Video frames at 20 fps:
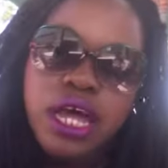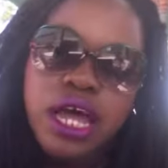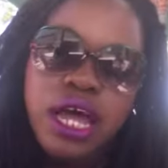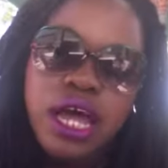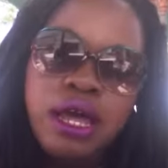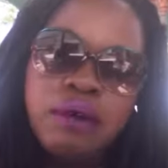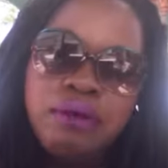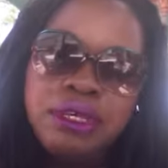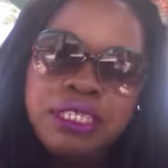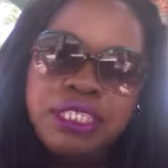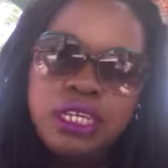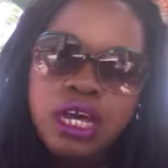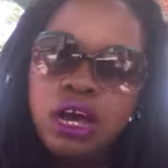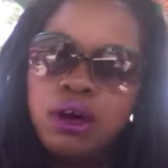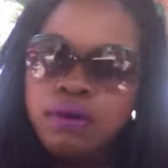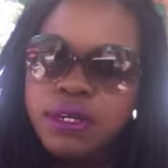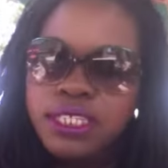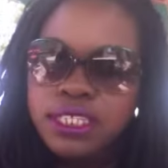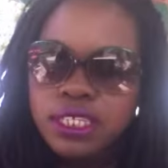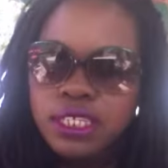Um, it's
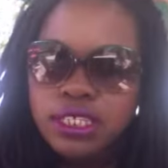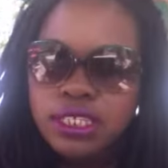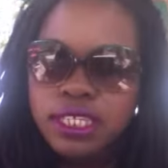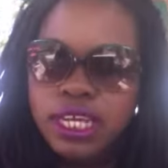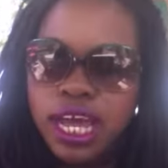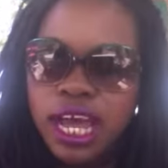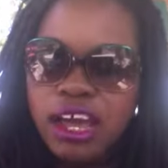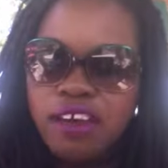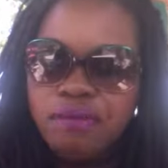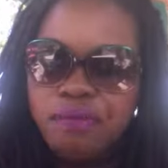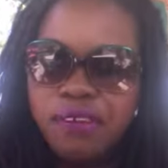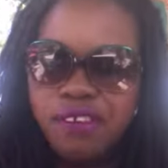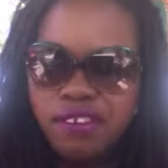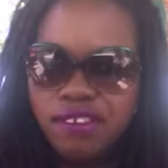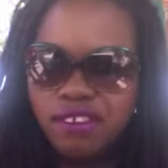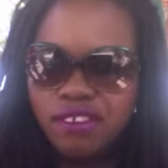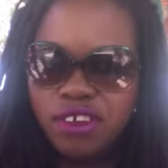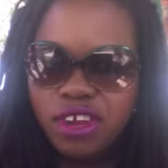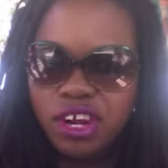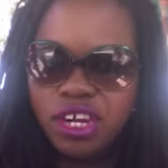always good to have
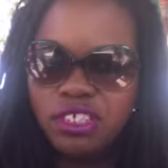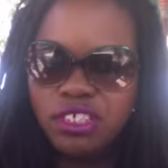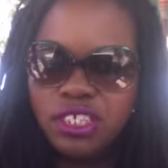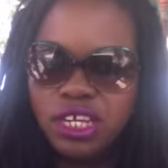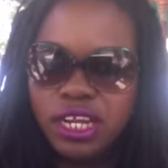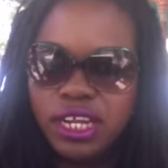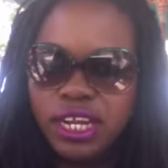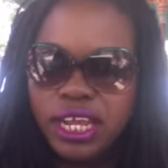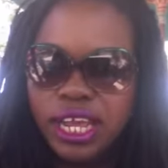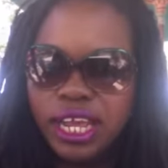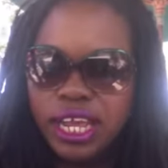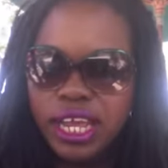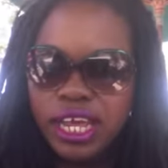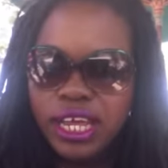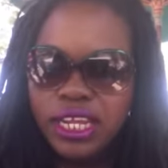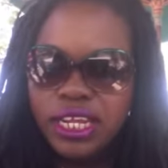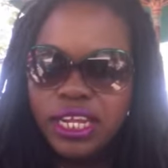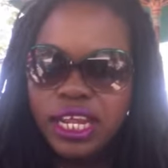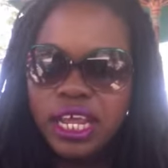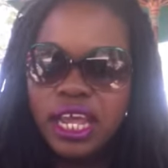business cards on
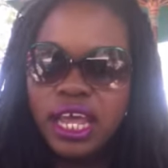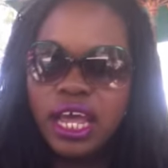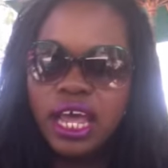hand.